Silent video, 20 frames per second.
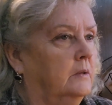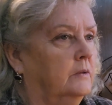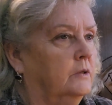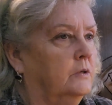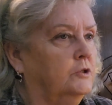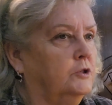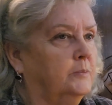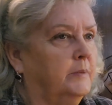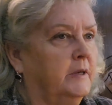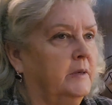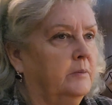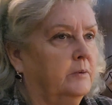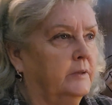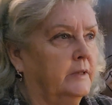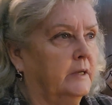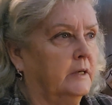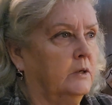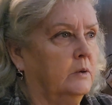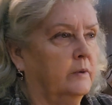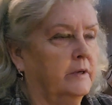those people
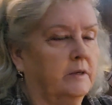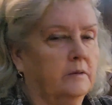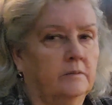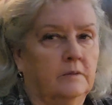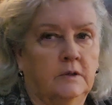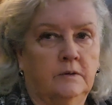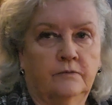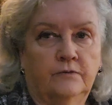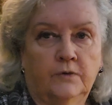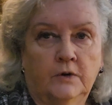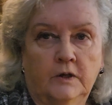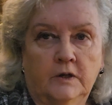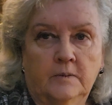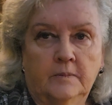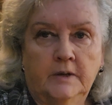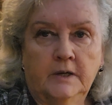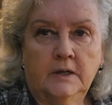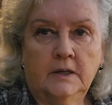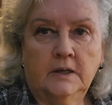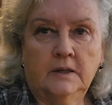that go in front
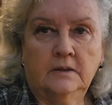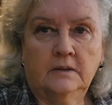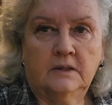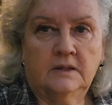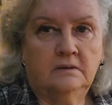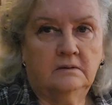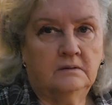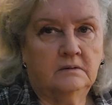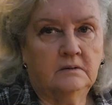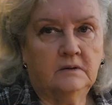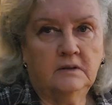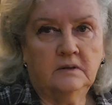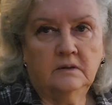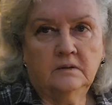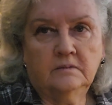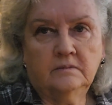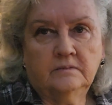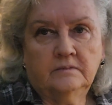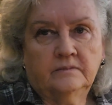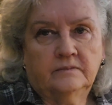of me, and you
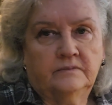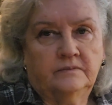know,